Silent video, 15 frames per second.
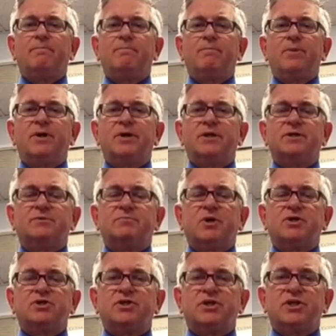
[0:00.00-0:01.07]
but it is
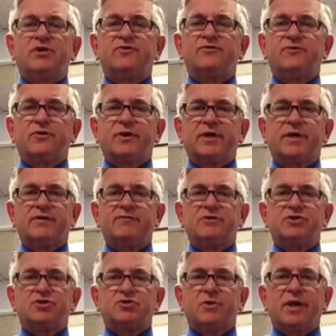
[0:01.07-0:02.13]
much thinner for a given
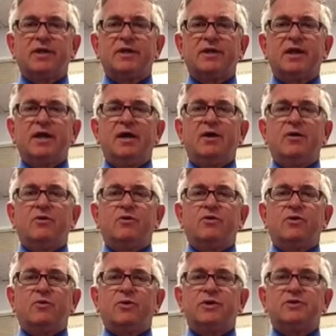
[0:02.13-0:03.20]
strength.
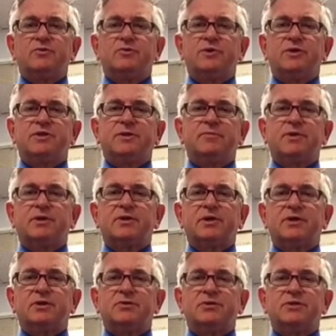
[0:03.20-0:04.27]
The reason we typically
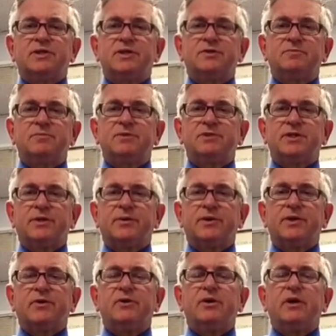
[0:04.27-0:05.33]
use this
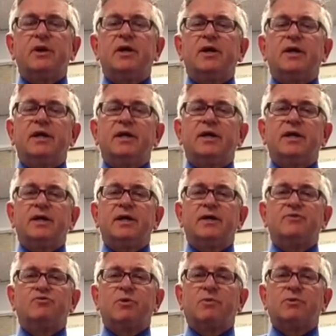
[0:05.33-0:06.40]
material
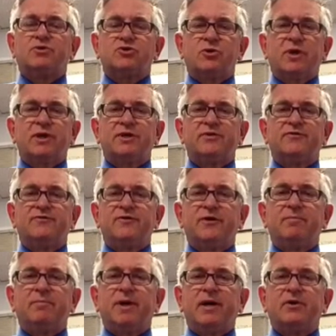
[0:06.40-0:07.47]
is when we're trying to
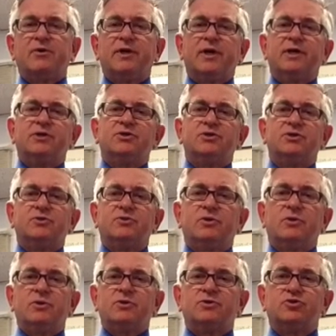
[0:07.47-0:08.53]
fit better into
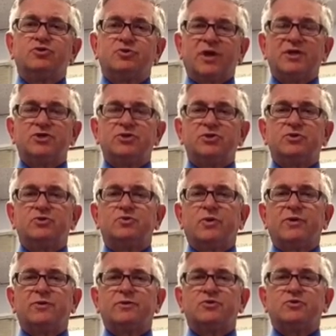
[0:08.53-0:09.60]
dress shoes,
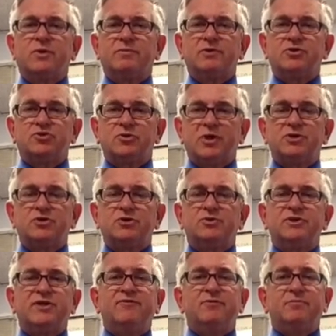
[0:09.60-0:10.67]
whether it's women's dress
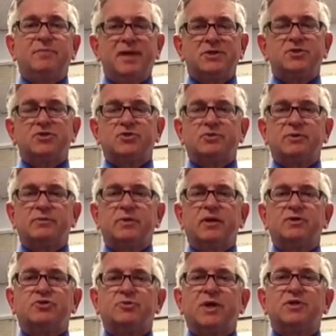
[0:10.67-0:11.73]
shoes, even men's
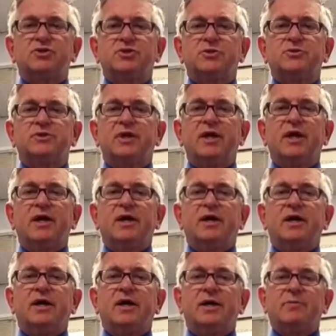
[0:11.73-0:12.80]
dress shoes.
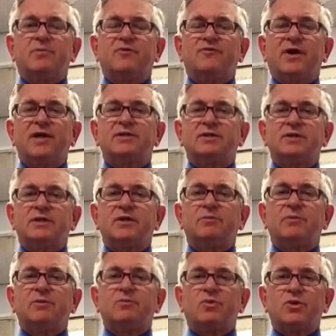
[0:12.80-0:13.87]
It provides a little
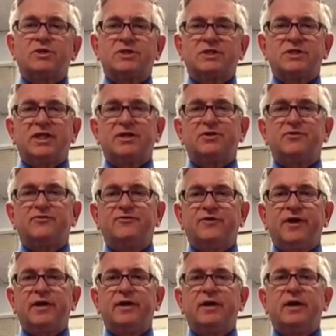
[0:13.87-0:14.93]
bit more slender
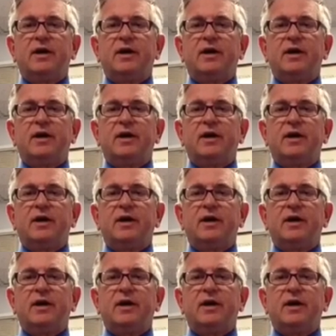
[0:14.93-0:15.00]
fit